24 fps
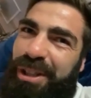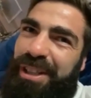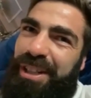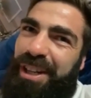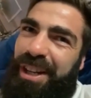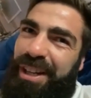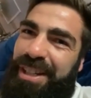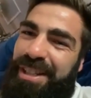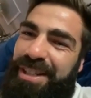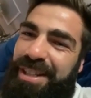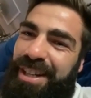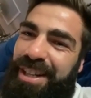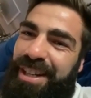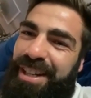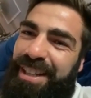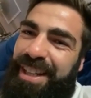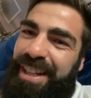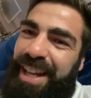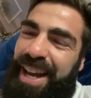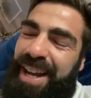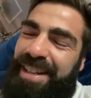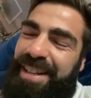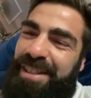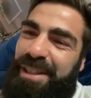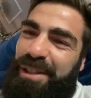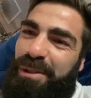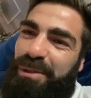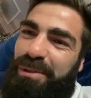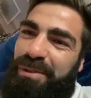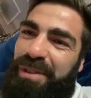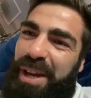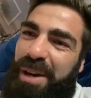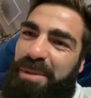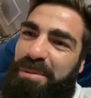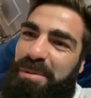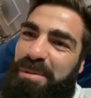all his early days. I
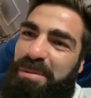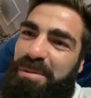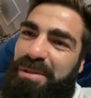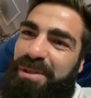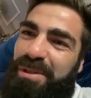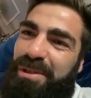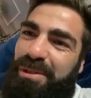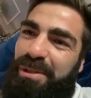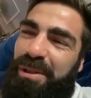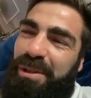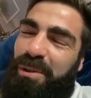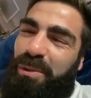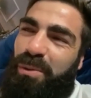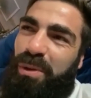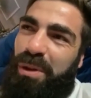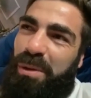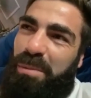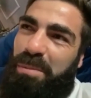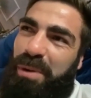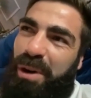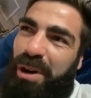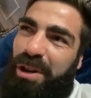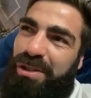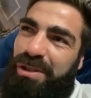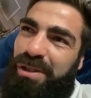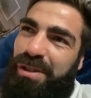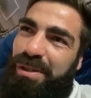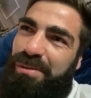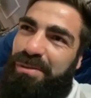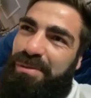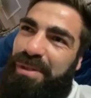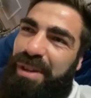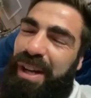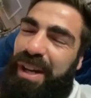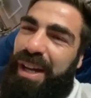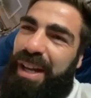loved how he was quite
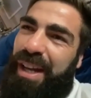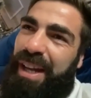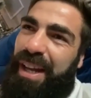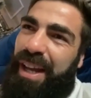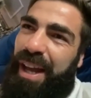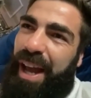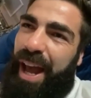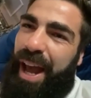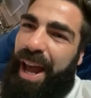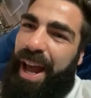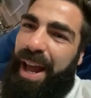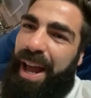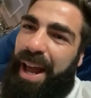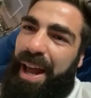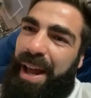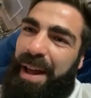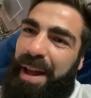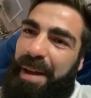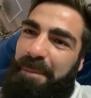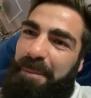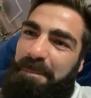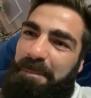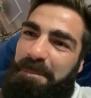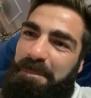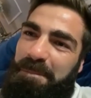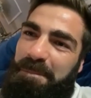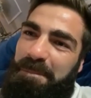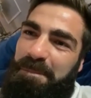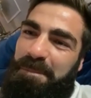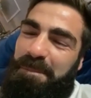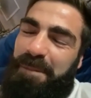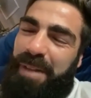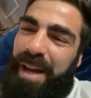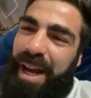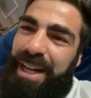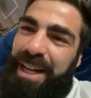positive. And
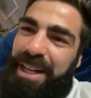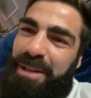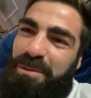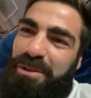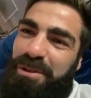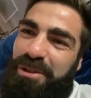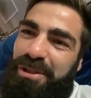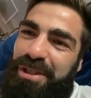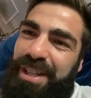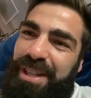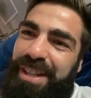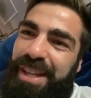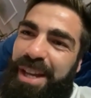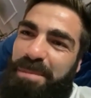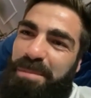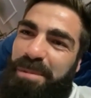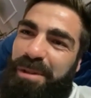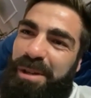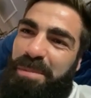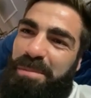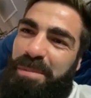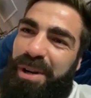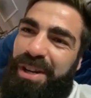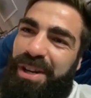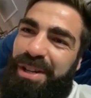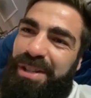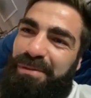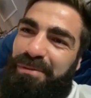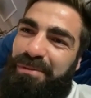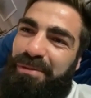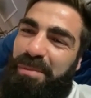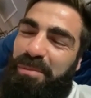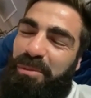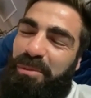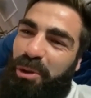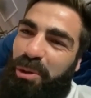he was just a typical person
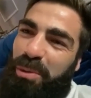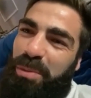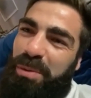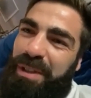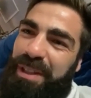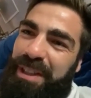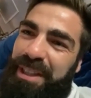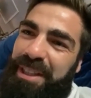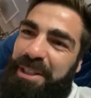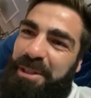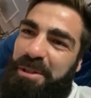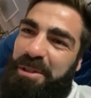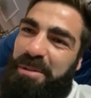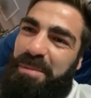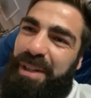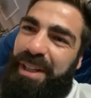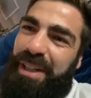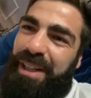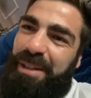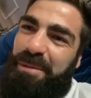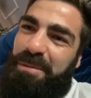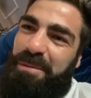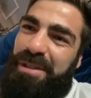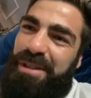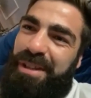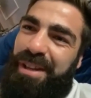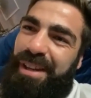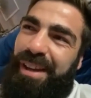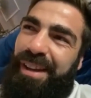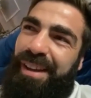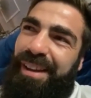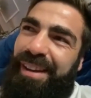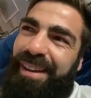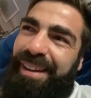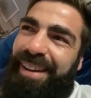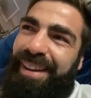from Dublin, you know what I mean?
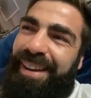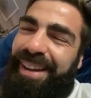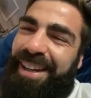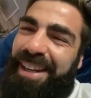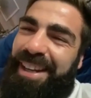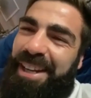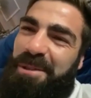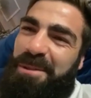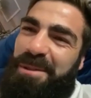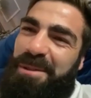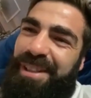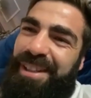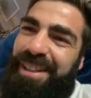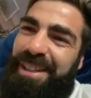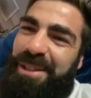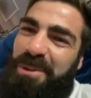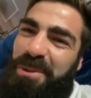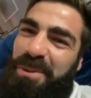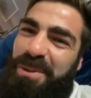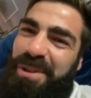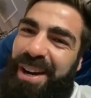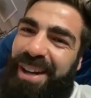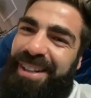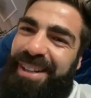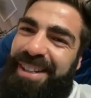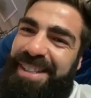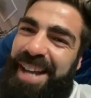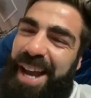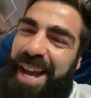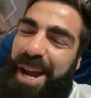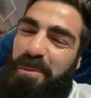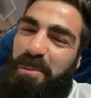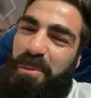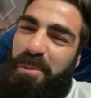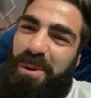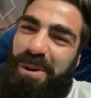He used to use all the
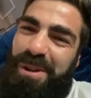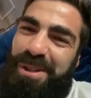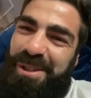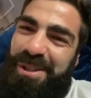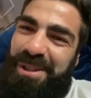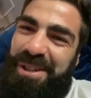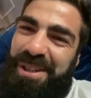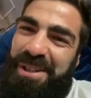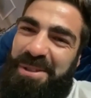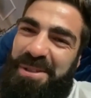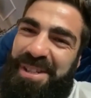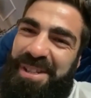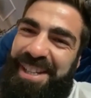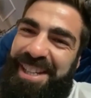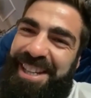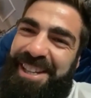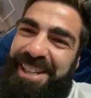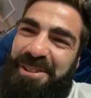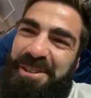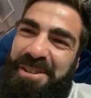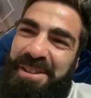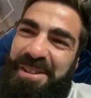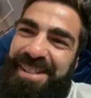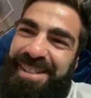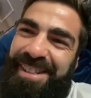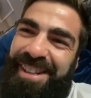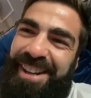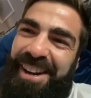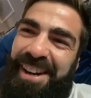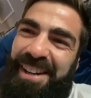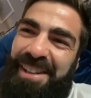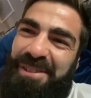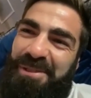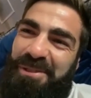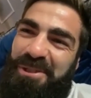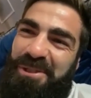same words I used to use and
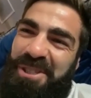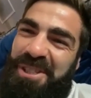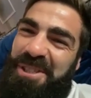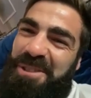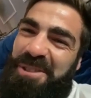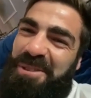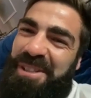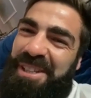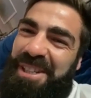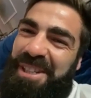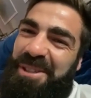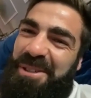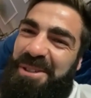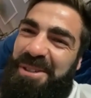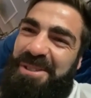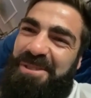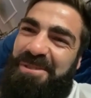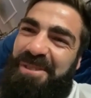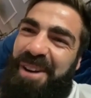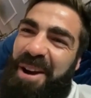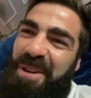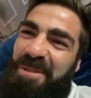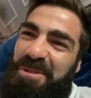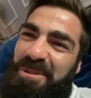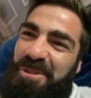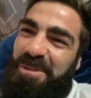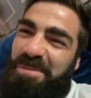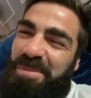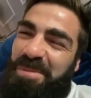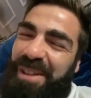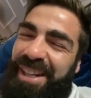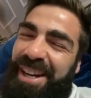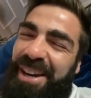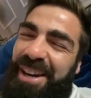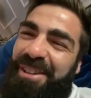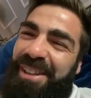all of us used to use growing up,
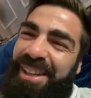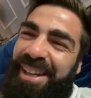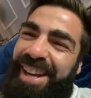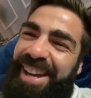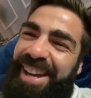you know, like